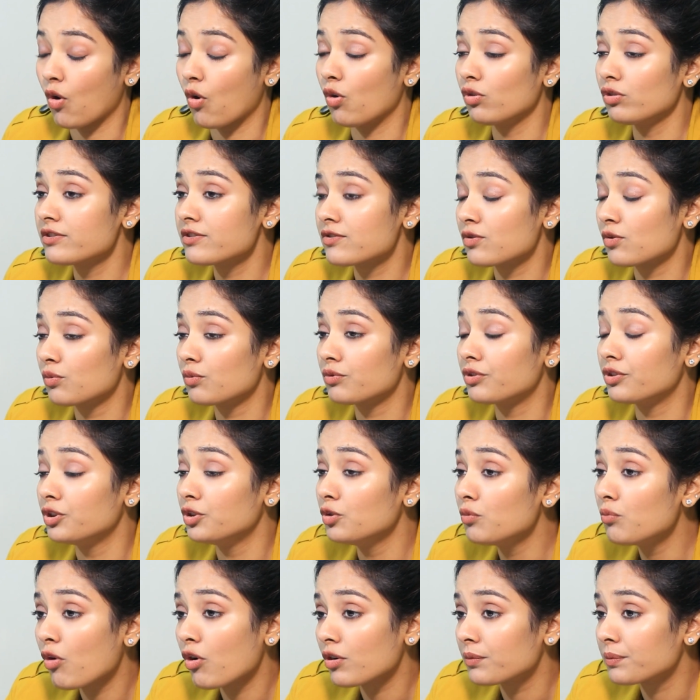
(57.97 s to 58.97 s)
Also,
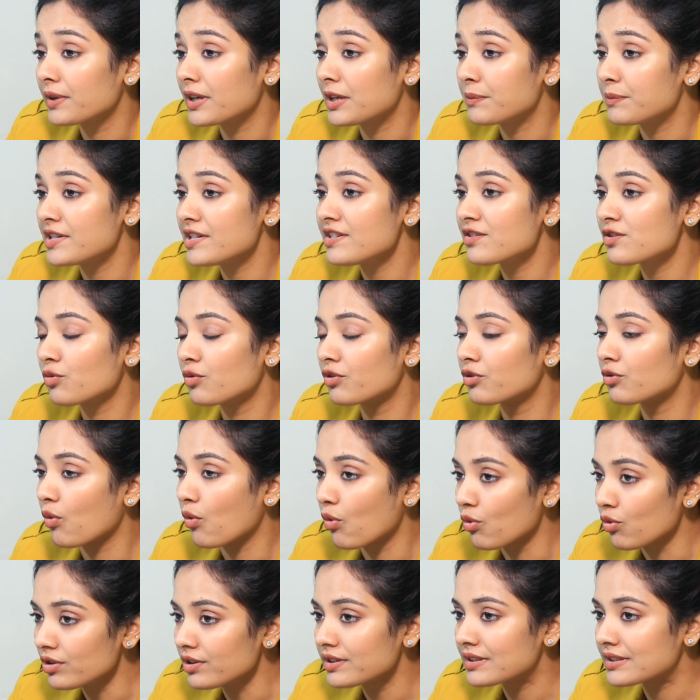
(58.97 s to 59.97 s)
newborn babies who are
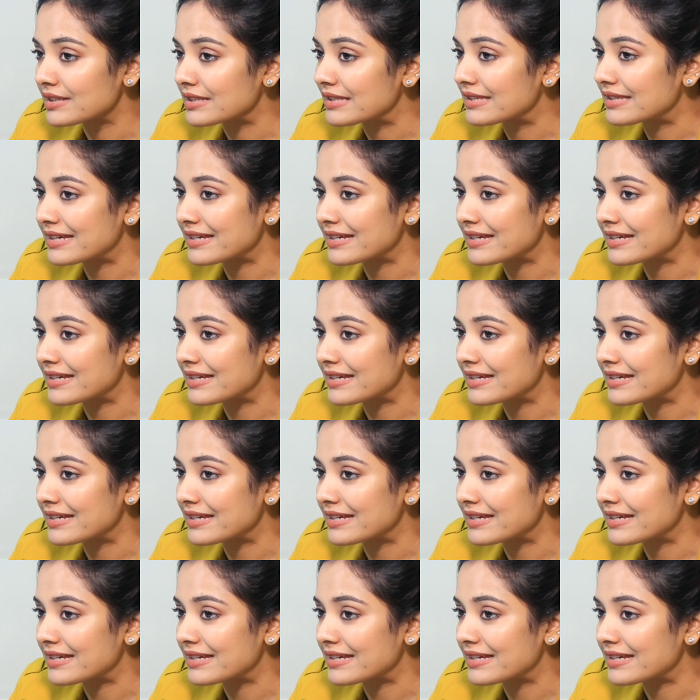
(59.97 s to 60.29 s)
older than